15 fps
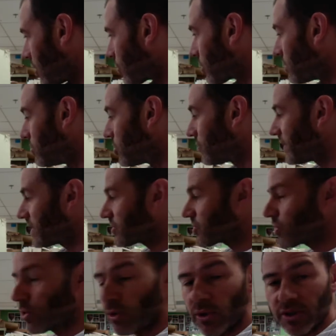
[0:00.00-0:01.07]
We're moving
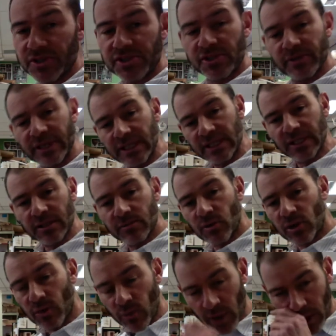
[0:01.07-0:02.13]
towards doing a little
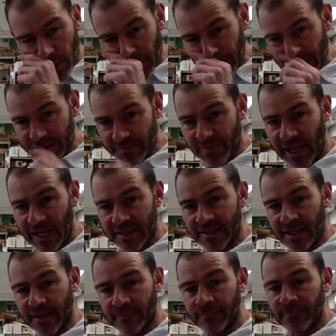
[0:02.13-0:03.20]
more work with this
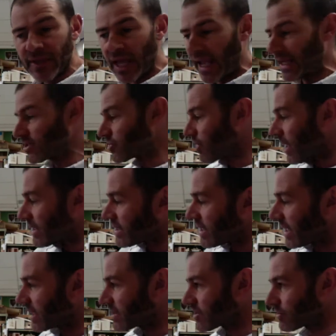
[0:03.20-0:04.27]
painting and trying to
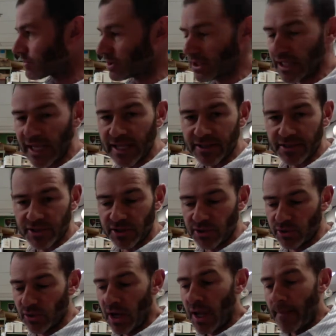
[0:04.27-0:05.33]
get it to relate
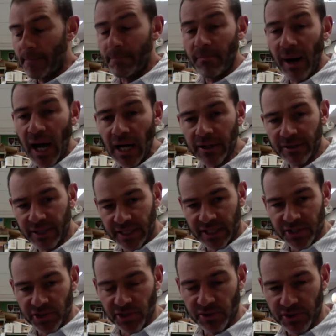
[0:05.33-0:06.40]
to modern
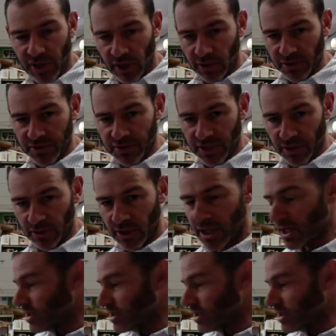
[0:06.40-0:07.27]
issues also.